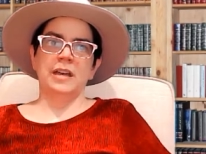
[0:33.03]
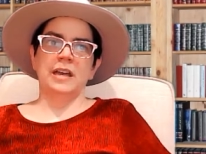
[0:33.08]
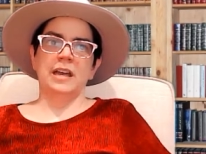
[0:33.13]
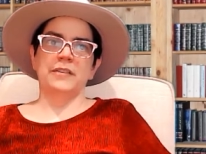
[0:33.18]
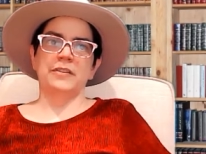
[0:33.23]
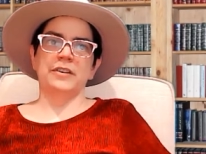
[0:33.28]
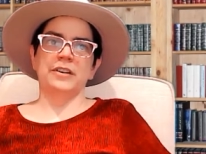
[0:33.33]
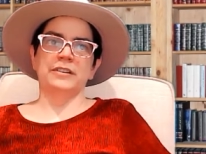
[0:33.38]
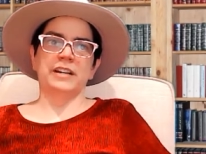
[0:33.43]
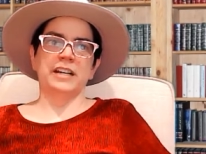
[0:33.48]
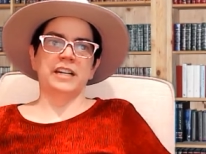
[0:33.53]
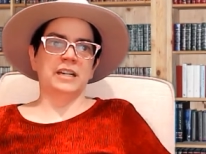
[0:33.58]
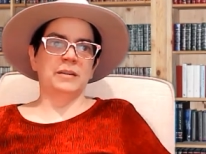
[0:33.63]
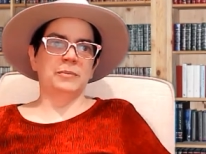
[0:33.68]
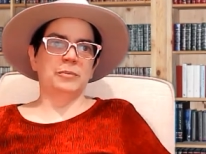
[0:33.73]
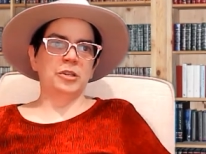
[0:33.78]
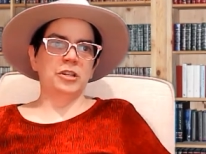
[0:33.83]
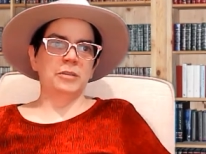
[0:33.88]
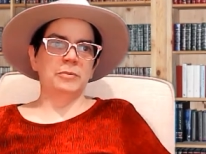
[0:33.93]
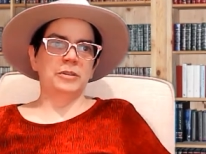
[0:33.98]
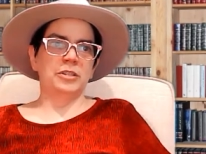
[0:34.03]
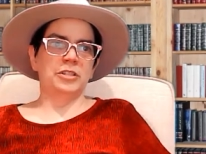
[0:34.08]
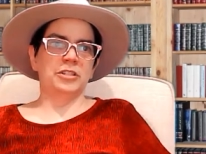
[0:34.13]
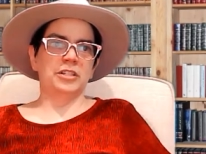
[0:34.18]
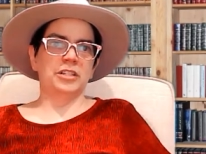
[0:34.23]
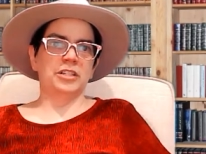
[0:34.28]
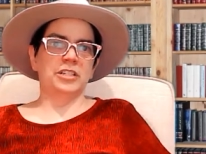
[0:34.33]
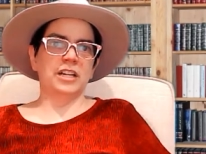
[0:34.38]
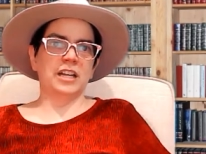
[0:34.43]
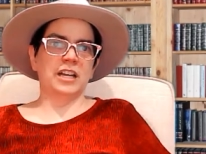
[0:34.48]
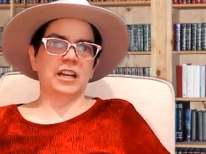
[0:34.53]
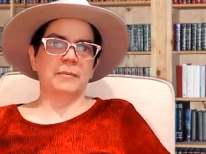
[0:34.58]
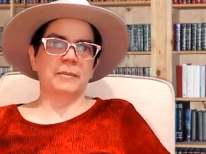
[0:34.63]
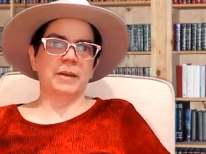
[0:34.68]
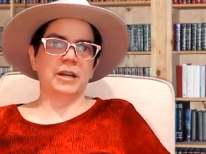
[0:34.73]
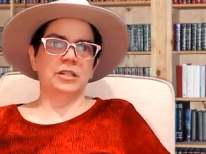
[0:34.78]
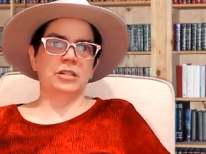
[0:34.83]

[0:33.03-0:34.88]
If you're writing a book, be sure to check out my